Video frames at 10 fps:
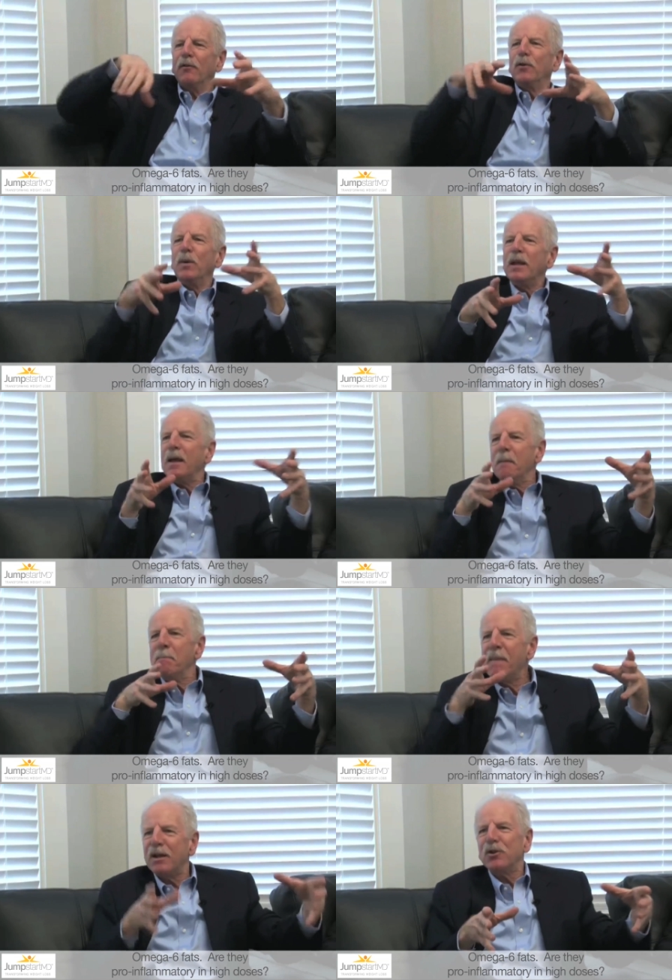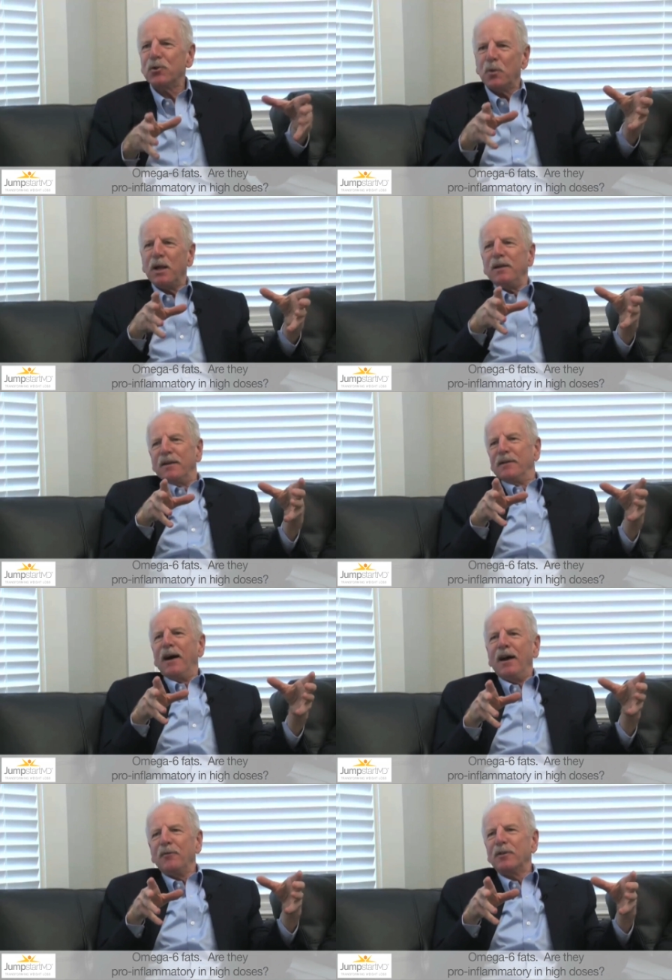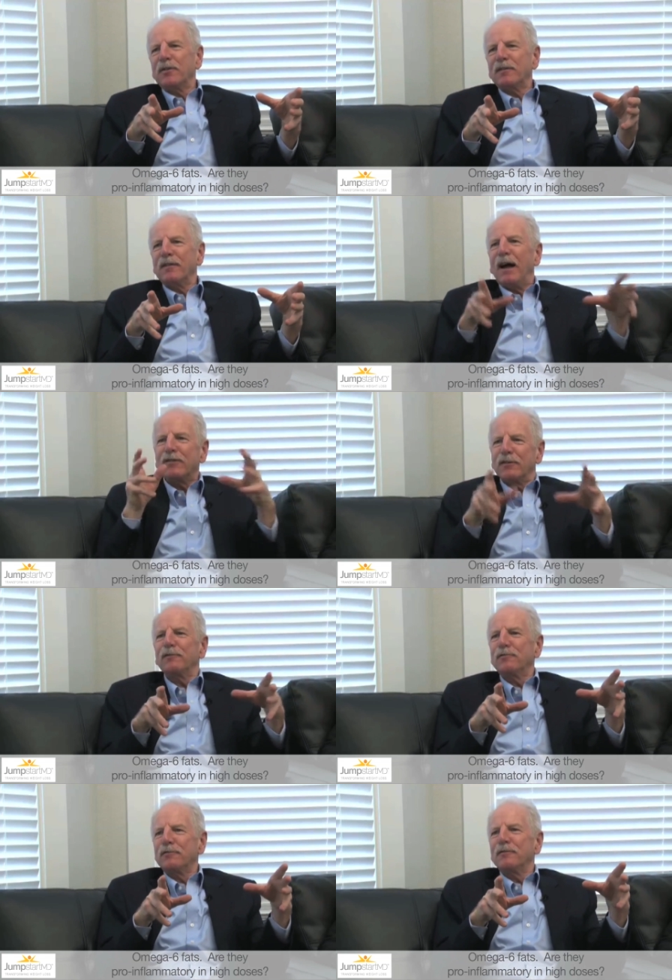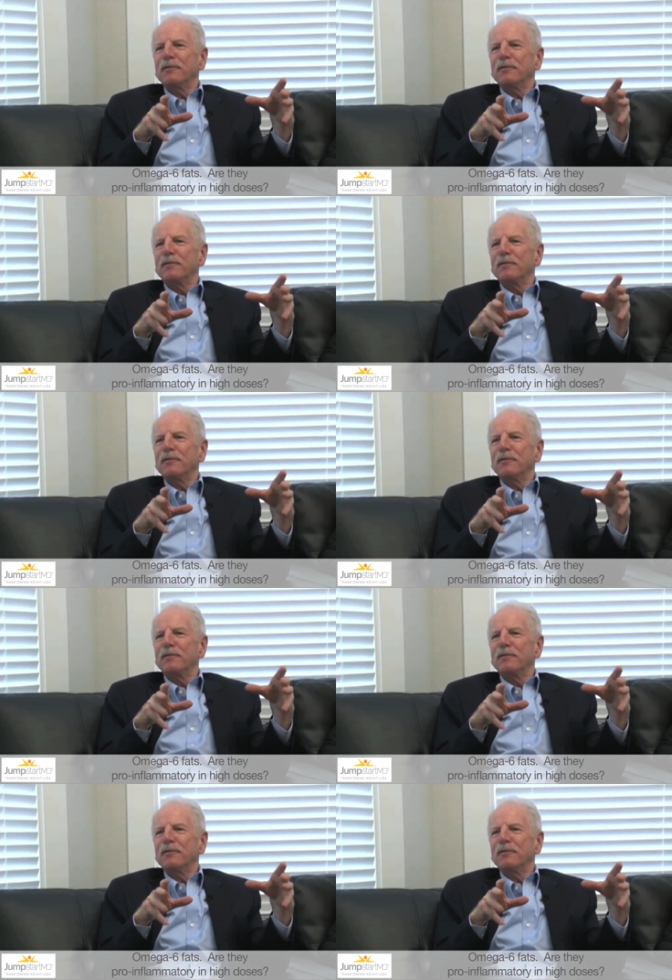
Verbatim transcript: if you eat a Mediterranean diet, which has lots of